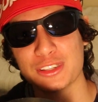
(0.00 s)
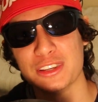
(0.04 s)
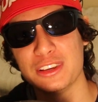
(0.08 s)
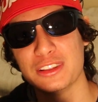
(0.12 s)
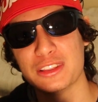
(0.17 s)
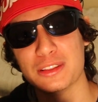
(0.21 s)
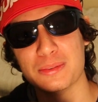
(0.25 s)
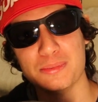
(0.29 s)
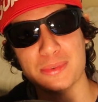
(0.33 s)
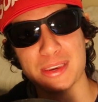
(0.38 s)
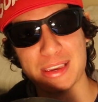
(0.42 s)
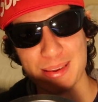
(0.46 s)

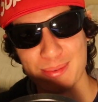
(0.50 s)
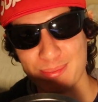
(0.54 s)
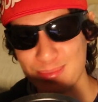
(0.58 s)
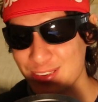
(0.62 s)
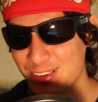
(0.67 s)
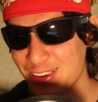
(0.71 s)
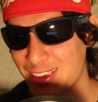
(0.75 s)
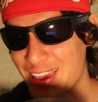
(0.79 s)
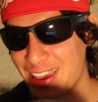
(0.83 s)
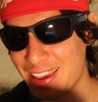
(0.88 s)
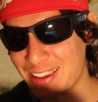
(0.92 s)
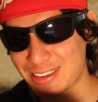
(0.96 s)
seeing the
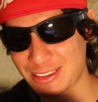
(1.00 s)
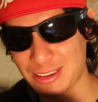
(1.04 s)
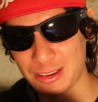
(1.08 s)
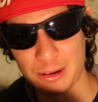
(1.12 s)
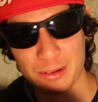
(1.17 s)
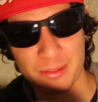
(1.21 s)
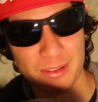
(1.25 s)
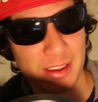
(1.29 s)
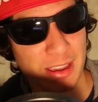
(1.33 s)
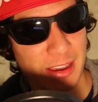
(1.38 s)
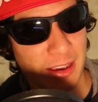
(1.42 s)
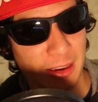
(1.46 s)
memes, okay?
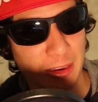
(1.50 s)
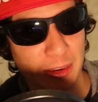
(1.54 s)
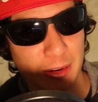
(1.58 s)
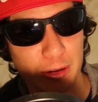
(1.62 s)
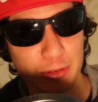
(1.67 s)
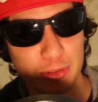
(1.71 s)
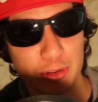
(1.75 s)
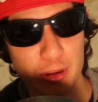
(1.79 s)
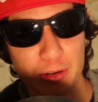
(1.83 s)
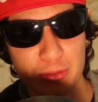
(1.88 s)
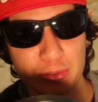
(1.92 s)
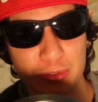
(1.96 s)
So, you
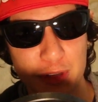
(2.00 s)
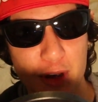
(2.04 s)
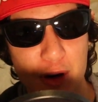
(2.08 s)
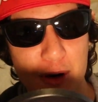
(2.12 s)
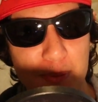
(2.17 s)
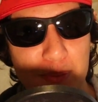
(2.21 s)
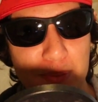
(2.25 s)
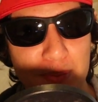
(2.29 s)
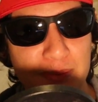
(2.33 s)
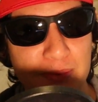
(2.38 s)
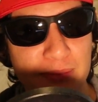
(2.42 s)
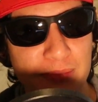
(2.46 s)
know,
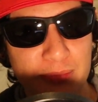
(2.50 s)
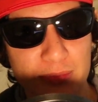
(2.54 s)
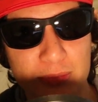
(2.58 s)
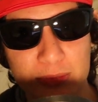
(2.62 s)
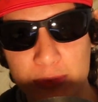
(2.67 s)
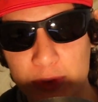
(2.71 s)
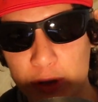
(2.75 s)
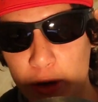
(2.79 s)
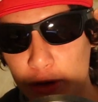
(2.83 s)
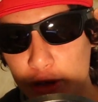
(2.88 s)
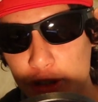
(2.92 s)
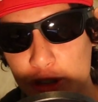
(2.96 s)
don't
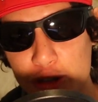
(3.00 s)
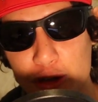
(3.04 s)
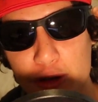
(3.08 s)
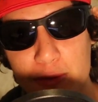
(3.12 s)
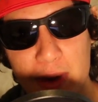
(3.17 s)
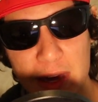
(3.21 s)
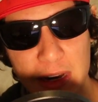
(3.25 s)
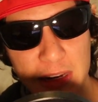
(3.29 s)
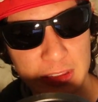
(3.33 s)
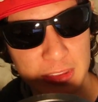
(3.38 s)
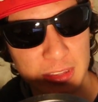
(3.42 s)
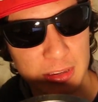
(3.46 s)

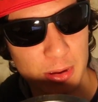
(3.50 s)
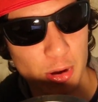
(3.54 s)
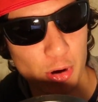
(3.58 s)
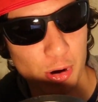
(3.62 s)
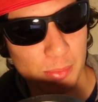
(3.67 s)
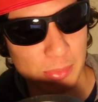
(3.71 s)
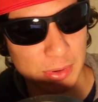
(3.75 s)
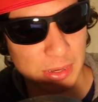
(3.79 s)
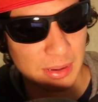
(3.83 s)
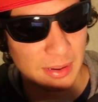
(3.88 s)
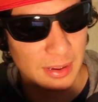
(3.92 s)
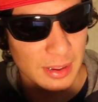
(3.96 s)
assume anything,
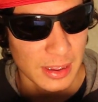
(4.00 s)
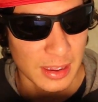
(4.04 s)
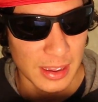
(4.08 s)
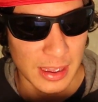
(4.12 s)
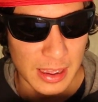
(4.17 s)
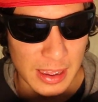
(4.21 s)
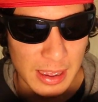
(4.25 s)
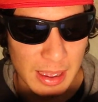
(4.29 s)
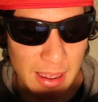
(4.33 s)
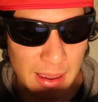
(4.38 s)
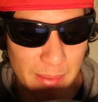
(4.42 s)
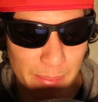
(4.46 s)
homie.
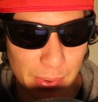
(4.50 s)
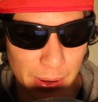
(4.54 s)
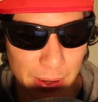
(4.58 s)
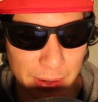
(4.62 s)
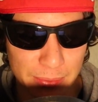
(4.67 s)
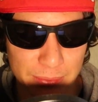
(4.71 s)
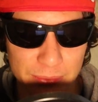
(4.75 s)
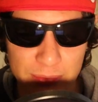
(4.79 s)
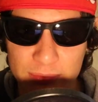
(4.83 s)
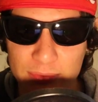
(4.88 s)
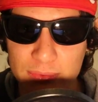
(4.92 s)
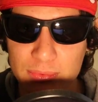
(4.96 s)

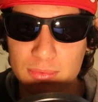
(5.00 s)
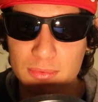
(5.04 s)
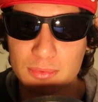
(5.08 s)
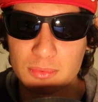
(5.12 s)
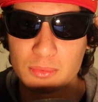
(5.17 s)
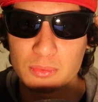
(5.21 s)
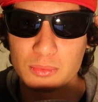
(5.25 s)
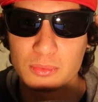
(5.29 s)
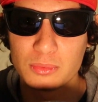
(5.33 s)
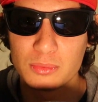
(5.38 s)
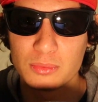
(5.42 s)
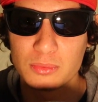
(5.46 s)
But...
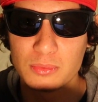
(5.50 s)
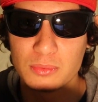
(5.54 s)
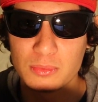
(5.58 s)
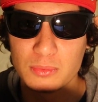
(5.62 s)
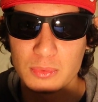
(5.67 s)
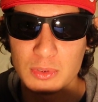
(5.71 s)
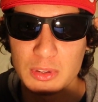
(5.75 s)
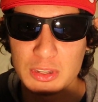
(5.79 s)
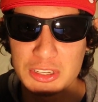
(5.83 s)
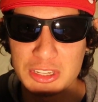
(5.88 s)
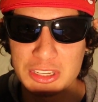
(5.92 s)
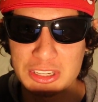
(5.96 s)

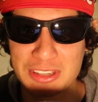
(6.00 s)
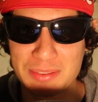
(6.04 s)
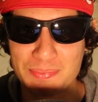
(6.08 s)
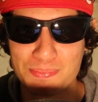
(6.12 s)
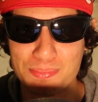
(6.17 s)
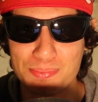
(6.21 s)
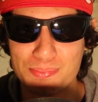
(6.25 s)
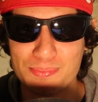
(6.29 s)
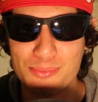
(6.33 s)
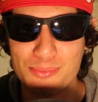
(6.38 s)
It's just